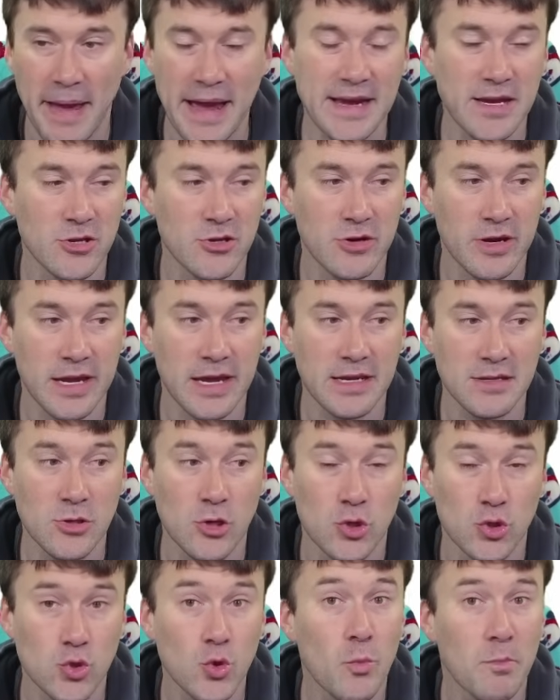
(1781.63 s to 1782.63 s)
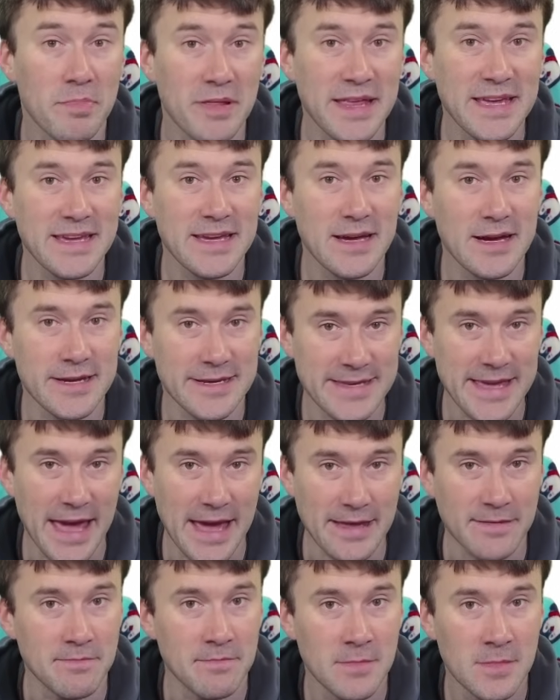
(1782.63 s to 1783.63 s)
back in your hand to play it
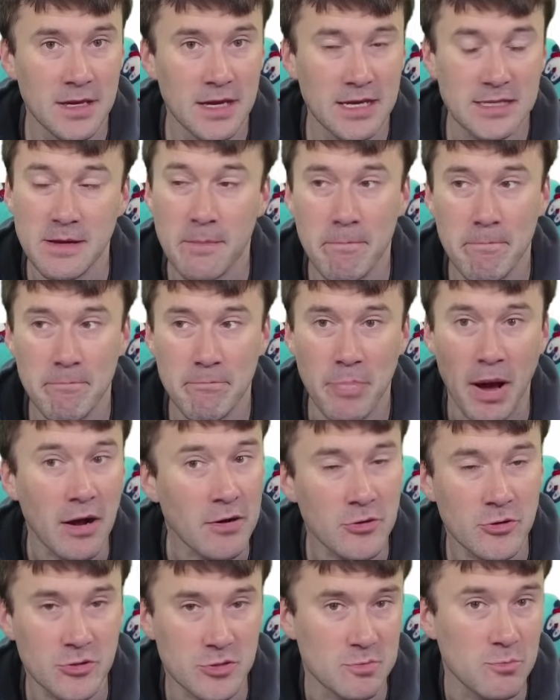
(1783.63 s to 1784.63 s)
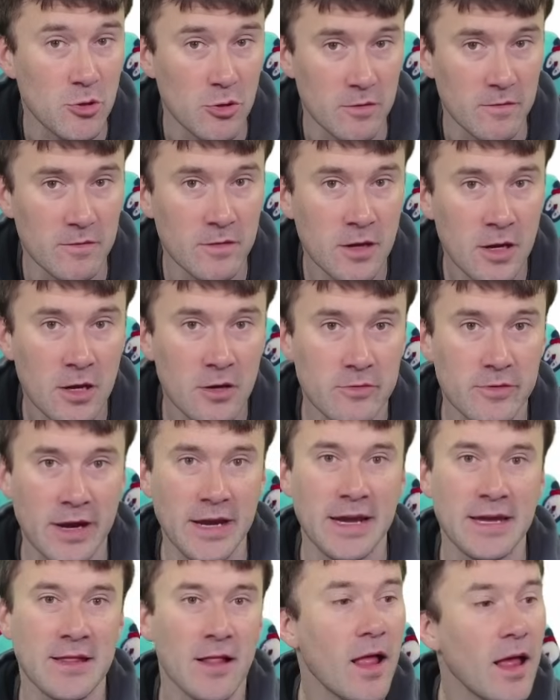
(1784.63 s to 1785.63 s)
again. It's a bonkers move,
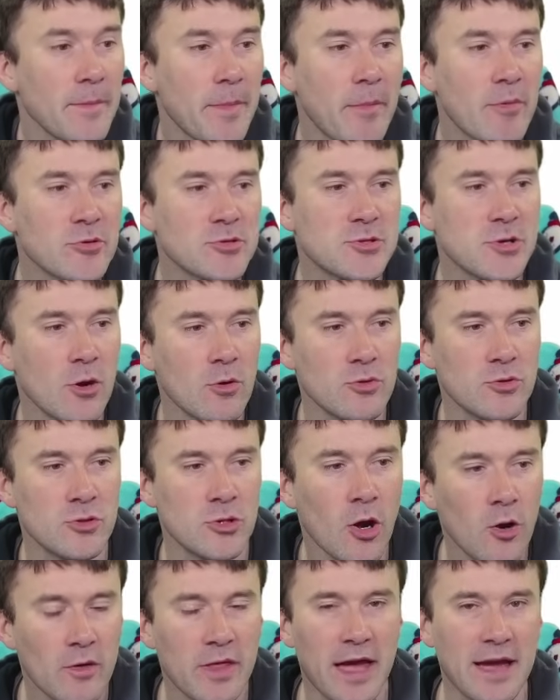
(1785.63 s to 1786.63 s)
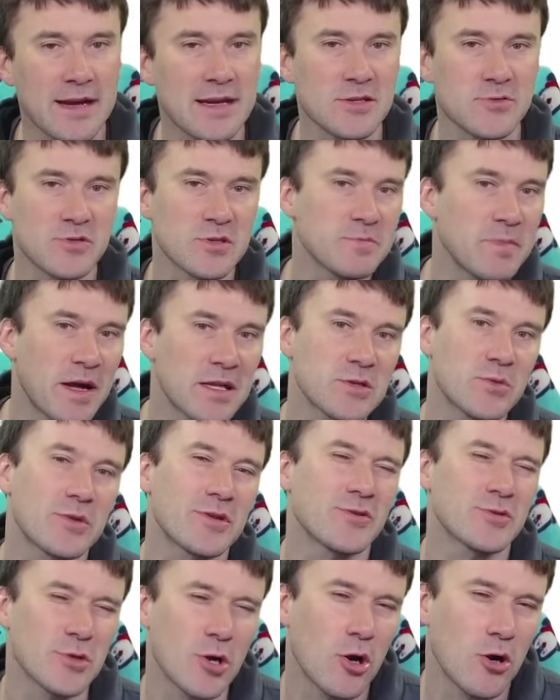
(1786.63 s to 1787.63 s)
right? And a lot of people don't know that because response
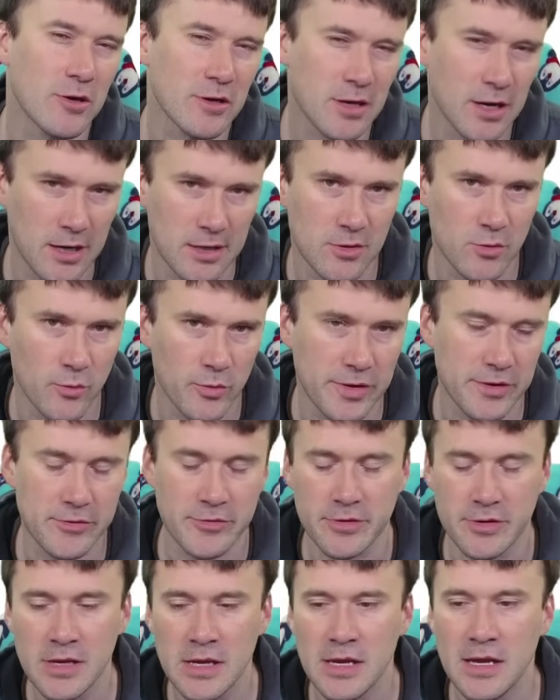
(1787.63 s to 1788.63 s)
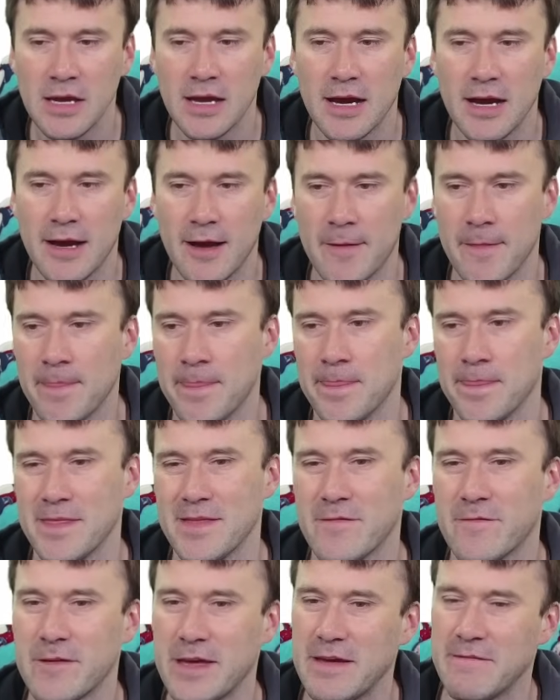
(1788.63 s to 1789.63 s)
windows are kind of weird. Um,
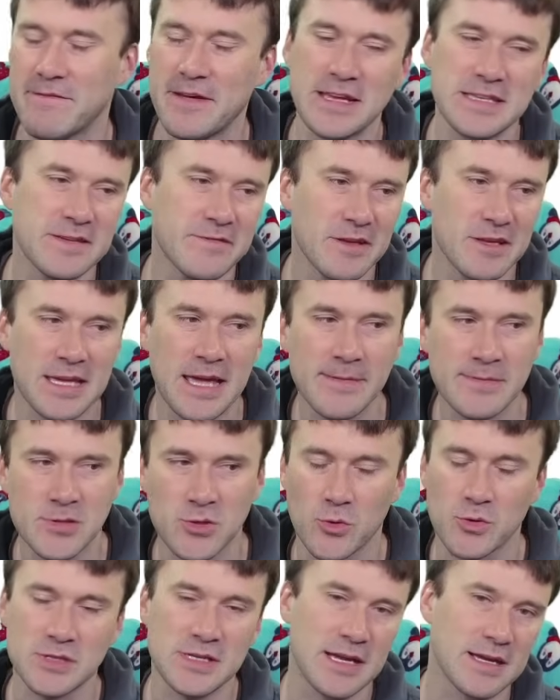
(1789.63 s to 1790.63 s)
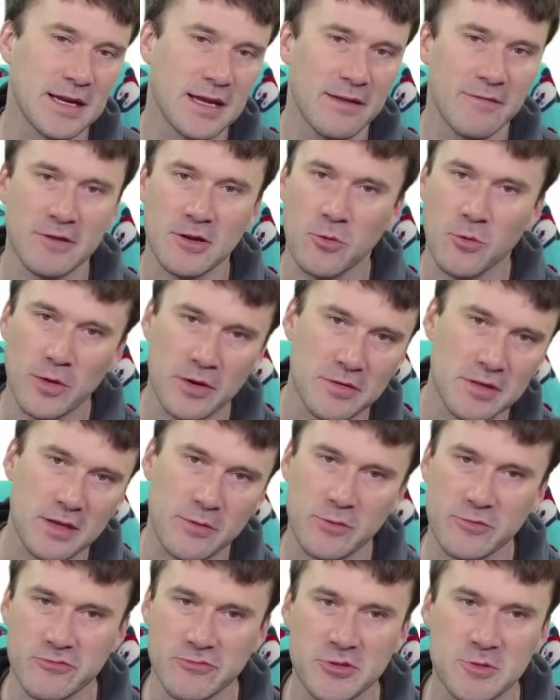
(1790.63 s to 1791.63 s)
Fantasy Flight Games has always had kind of like a weird
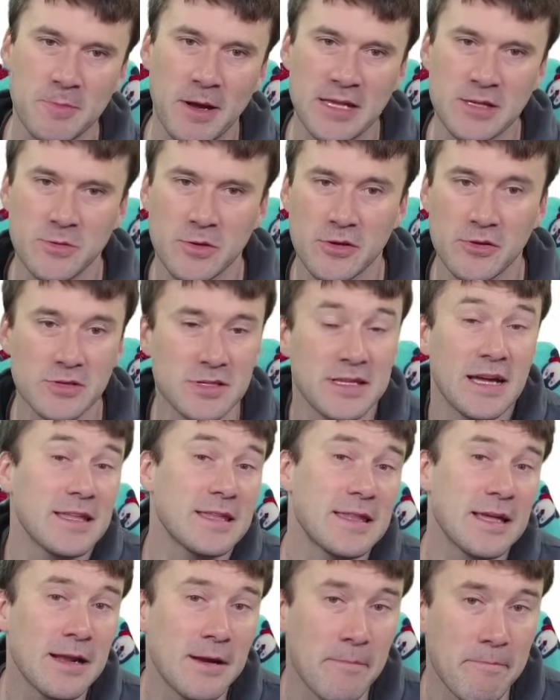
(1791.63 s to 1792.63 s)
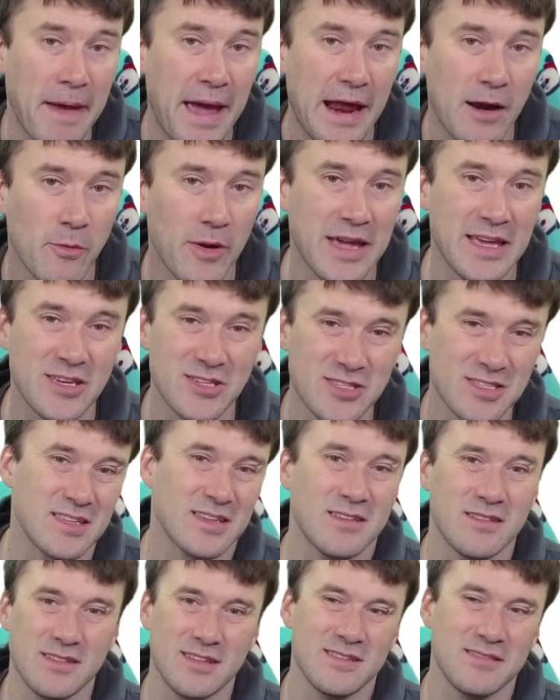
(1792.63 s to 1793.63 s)
thing with response windows. Not not a bad way. It's just
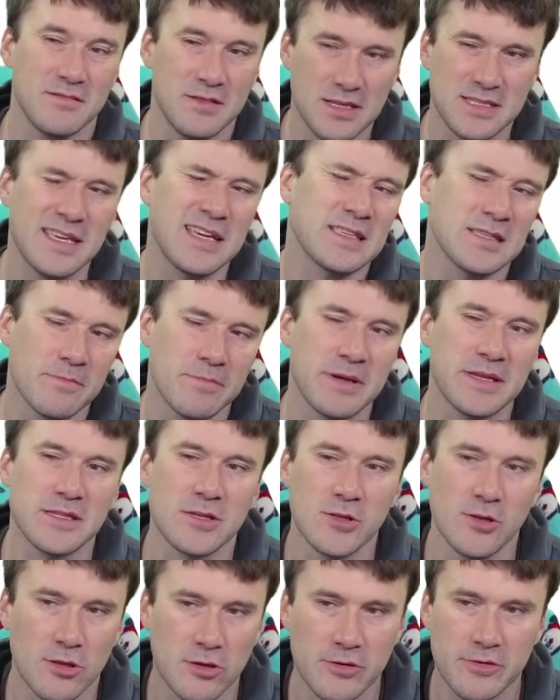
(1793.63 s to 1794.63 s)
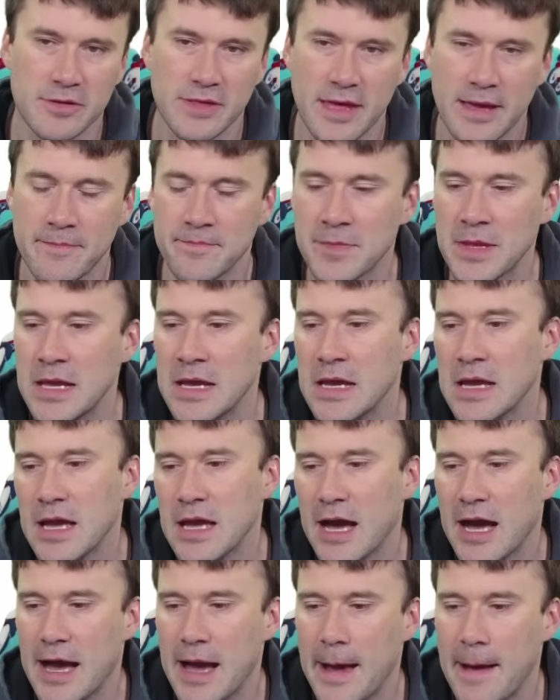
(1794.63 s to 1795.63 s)
like it, it takes a bit to learn them.
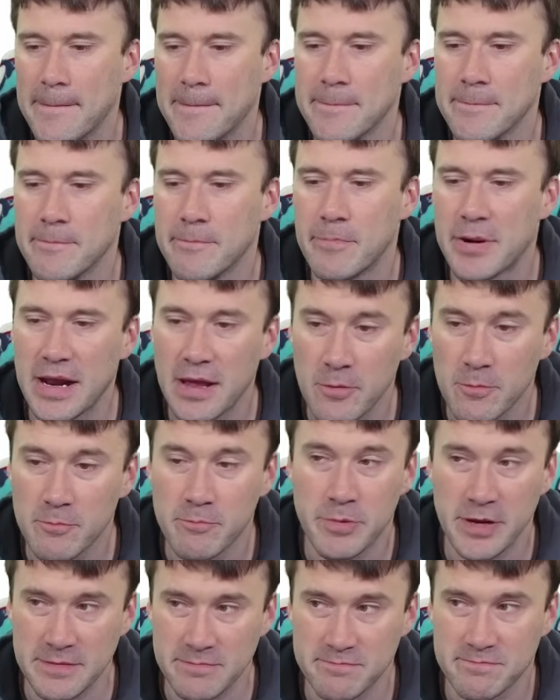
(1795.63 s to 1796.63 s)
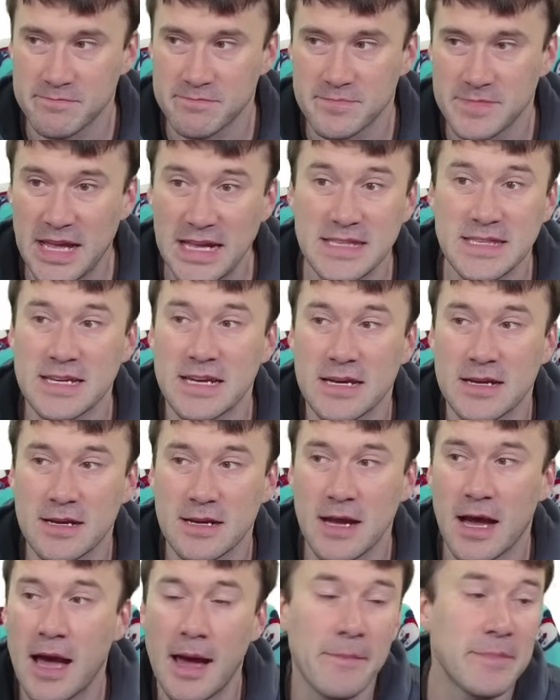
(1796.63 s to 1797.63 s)
Um, but I, but that's like a
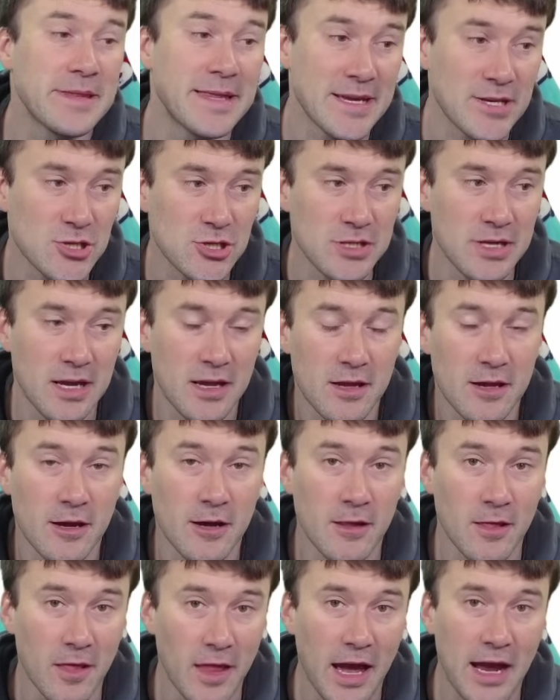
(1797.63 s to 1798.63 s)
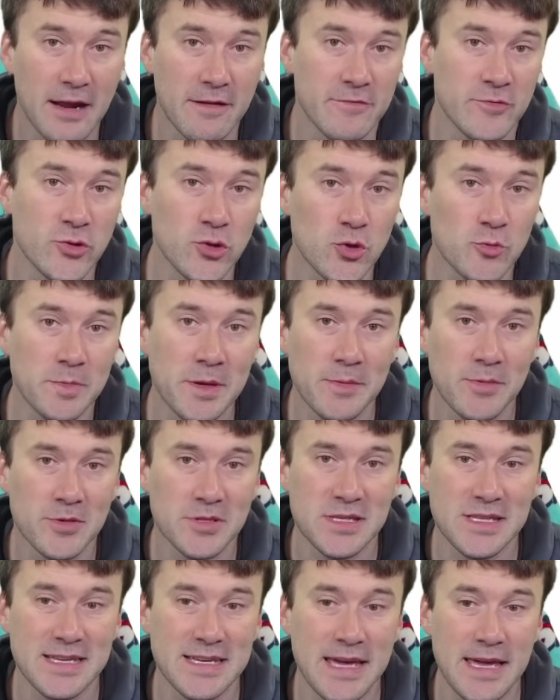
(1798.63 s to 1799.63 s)
combination that a lot of new people
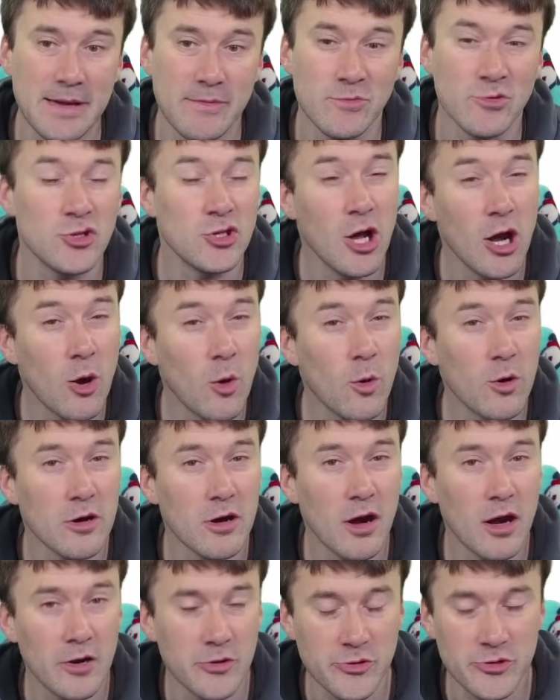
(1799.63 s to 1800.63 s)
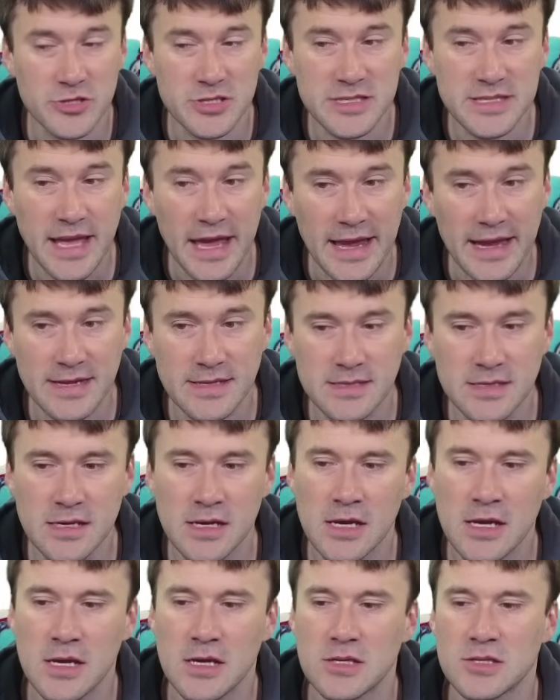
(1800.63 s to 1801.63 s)
to the game know or understand.
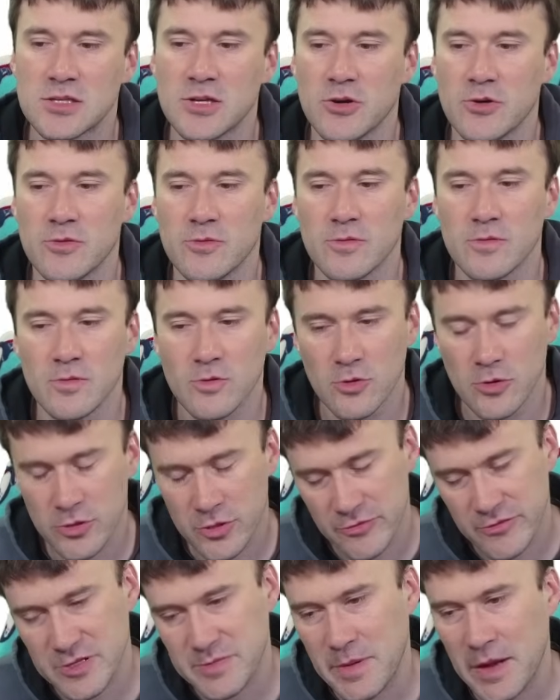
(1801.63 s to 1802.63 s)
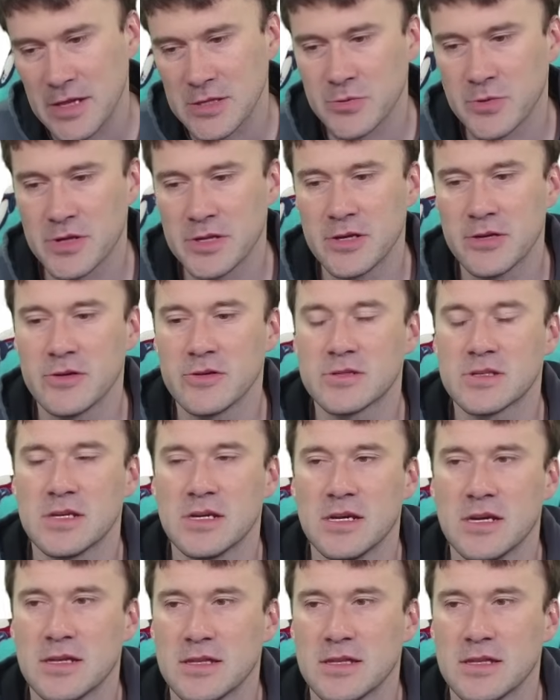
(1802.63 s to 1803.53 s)
So learn your response windows.